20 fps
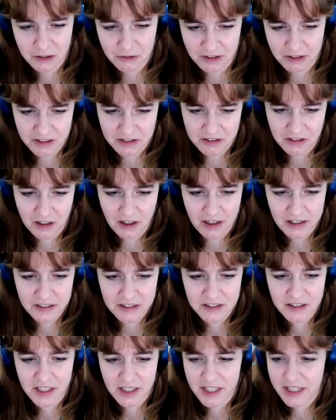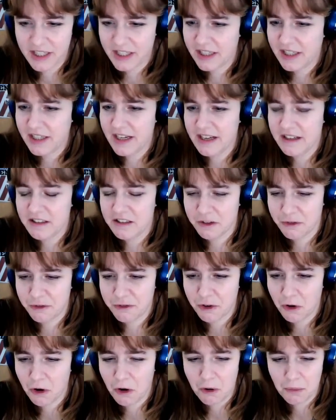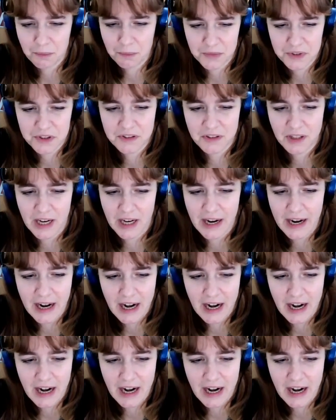that crystallize into forms,